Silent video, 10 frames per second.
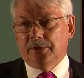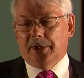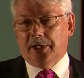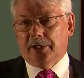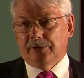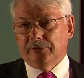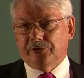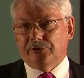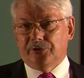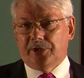And
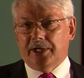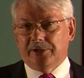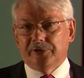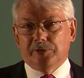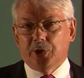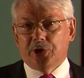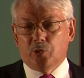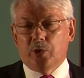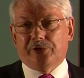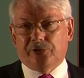that is a big
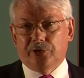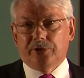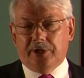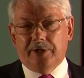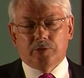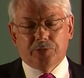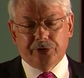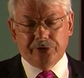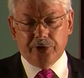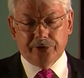question that
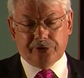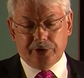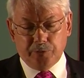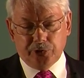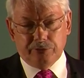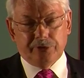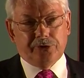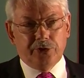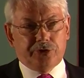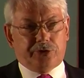everybody's asking. But the
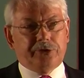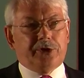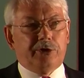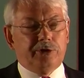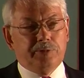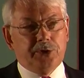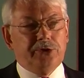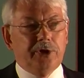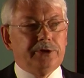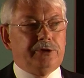research that's currently
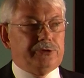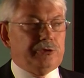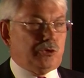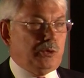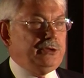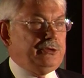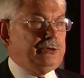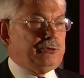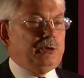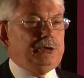being done is that 20
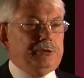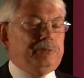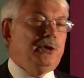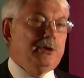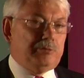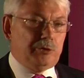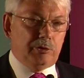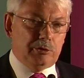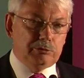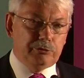to 25 year
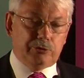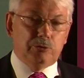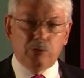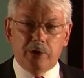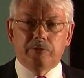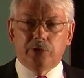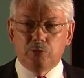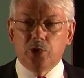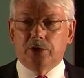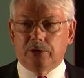olds all over the
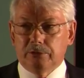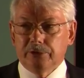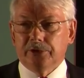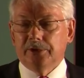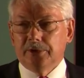world